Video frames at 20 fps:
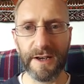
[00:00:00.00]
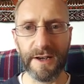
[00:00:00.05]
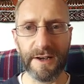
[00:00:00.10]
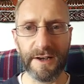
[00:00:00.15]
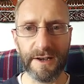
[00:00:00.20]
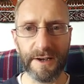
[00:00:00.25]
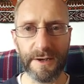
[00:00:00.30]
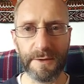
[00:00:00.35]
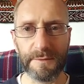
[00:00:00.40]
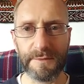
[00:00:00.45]

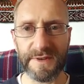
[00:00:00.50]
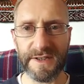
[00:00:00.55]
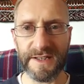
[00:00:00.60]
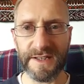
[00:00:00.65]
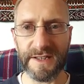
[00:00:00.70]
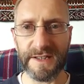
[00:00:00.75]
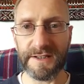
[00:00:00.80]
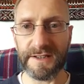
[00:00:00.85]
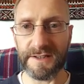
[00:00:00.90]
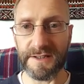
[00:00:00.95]

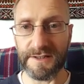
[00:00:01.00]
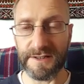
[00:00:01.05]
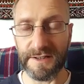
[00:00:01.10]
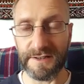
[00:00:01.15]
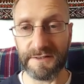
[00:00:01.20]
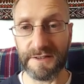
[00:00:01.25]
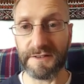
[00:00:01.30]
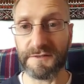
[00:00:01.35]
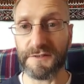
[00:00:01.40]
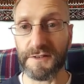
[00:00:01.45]
the
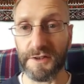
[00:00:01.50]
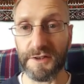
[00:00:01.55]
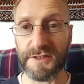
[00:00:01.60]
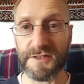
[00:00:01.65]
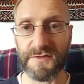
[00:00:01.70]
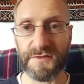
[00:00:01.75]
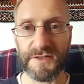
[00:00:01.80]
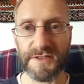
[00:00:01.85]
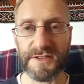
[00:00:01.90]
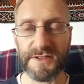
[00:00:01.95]

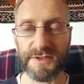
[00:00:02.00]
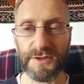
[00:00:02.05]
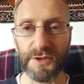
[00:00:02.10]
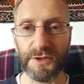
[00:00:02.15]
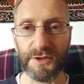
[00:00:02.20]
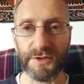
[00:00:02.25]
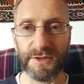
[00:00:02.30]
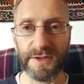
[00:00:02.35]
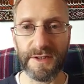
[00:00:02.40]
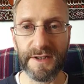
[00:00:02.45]
Philosopher's
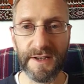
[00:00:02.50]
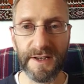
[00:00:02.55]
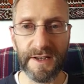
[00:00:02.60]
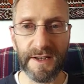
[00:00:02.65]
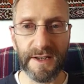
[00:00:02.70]
Stone.